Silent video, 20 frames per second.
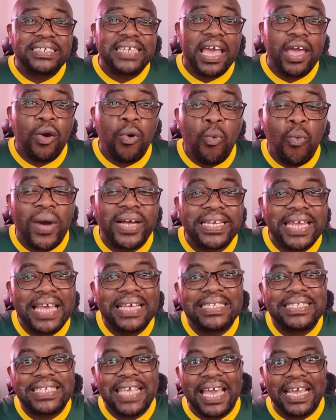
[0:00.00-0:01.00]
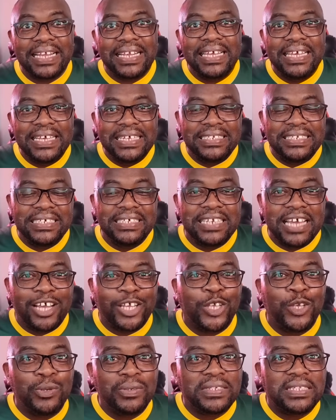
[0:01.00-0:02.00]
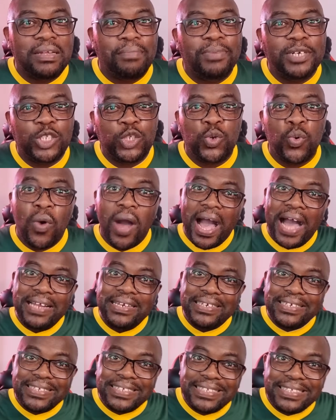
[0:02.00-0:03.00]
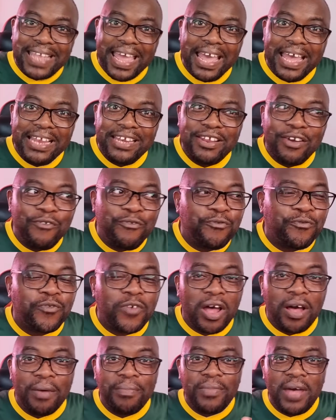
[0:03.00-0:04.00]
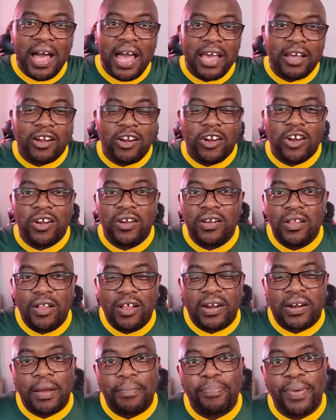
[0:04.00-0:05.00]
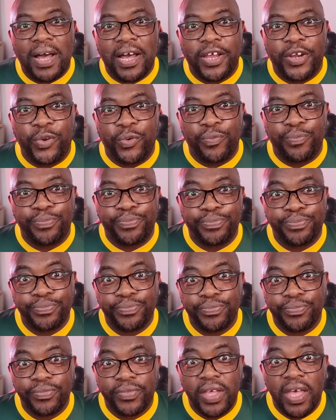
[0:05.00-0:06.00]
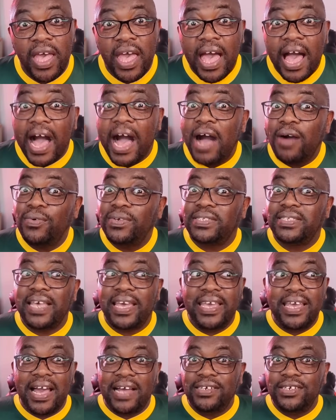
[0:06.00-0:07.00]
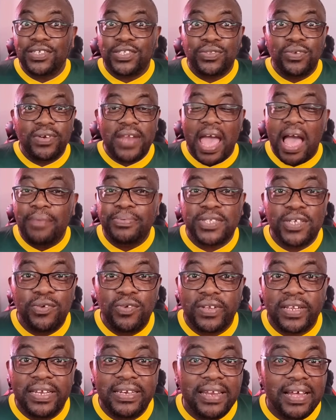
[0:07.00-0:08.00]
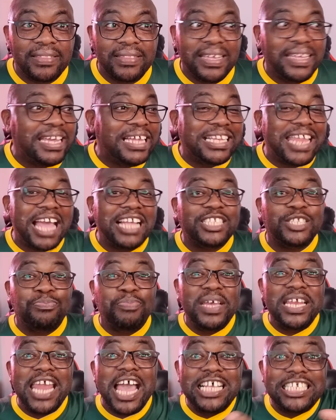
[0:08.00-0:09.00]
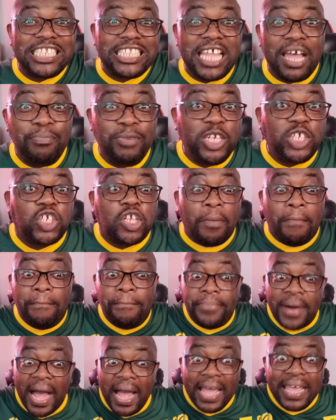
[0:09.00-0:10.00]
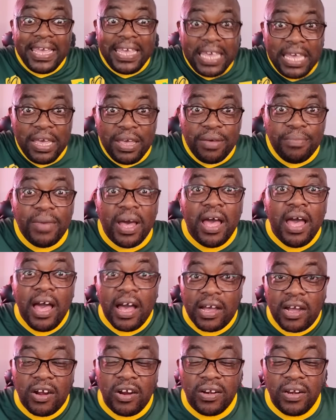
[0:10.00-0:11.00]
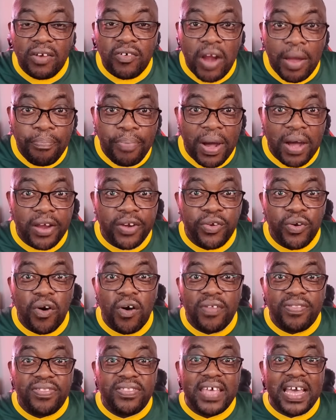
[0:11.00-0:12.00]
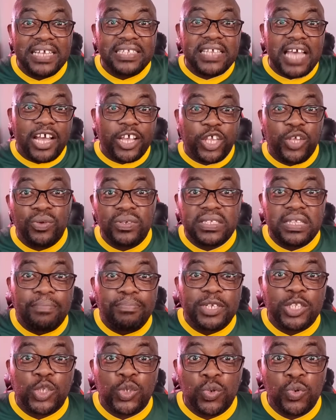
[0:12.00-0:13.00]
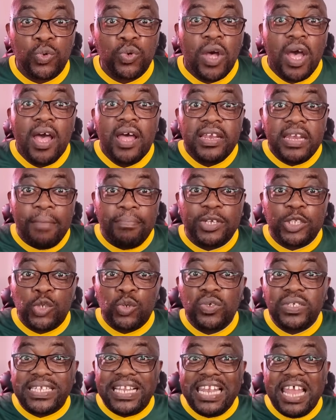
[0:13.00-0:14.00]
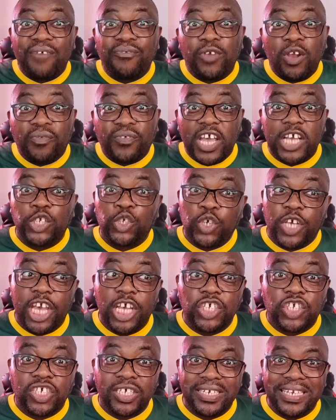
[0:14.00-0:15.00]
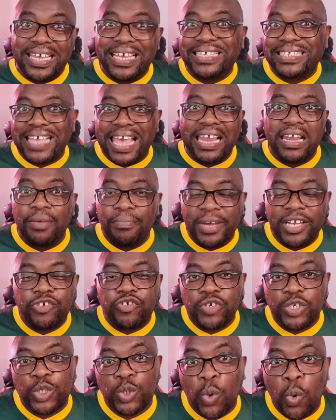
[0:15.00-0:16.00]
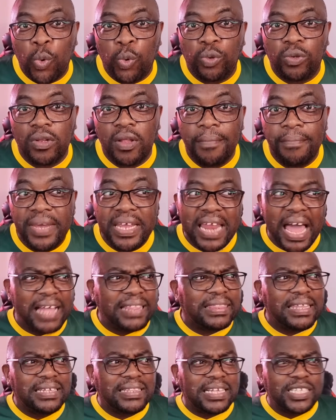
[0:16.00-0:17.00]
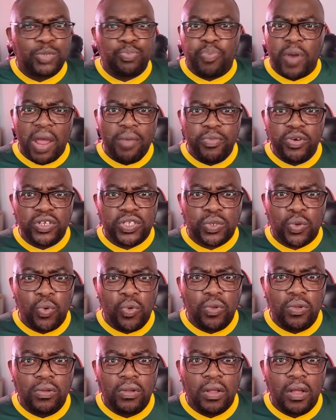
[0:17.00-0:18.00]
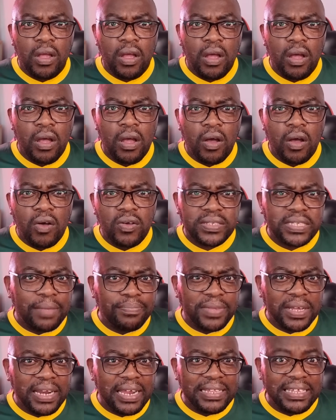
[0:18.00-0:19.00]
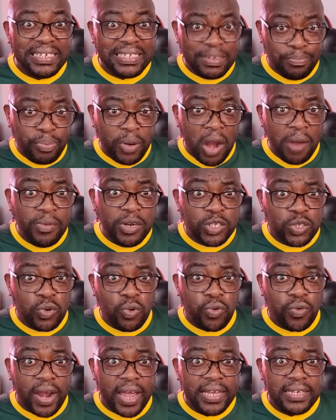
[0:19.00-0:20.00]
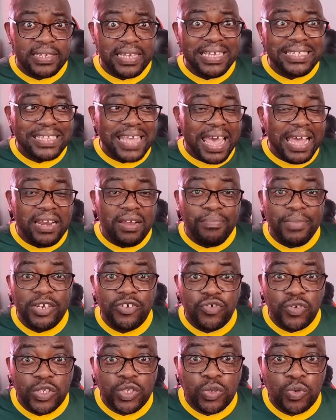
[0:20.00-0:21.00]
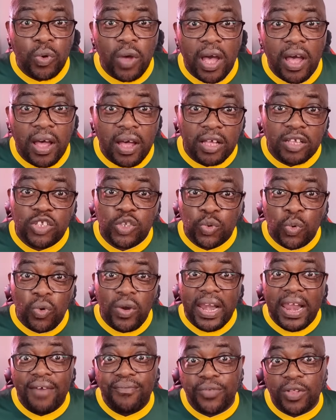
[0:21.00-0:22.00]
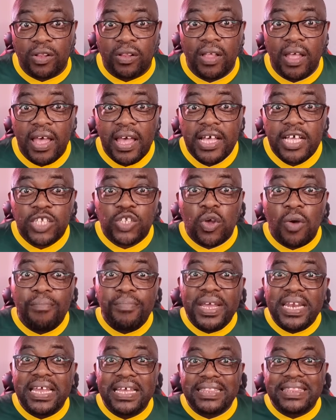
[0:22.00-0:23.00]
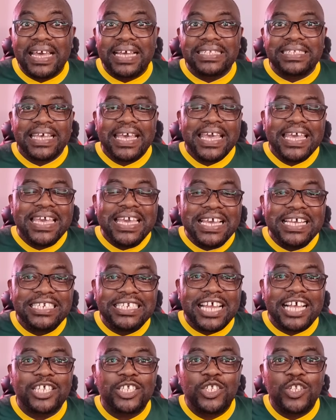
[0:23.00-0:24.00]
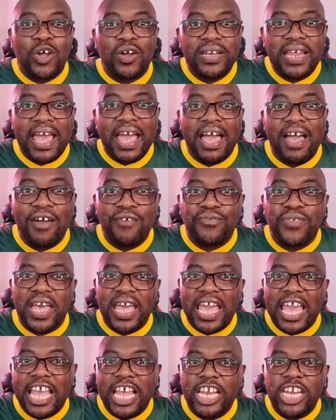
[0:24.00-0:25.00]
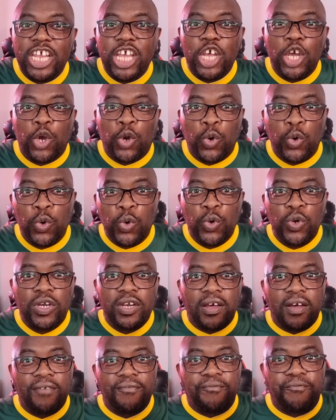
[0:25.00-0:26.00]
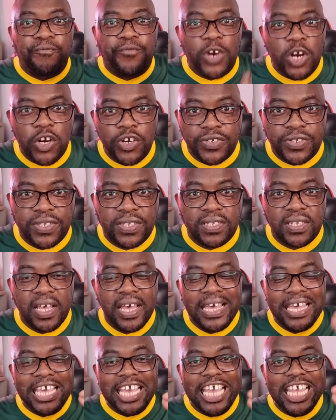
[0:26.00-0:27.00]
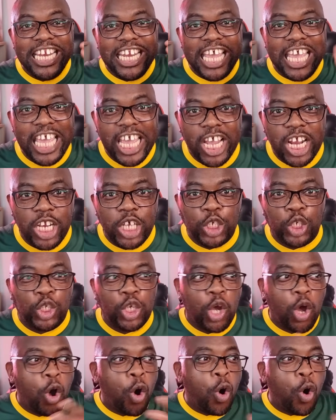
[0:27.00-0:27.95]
day, what exactly did accused number two understand from Colonel Rapadu? I would say he understood absolutely nothing. It has been established by him, Colonel Rapadu, that accused number two's level of education is elementary school. I mean, I think that's primary school or something like that. Is it primary school, right? It's elementary school level. So meaning that he does not have any good verse in English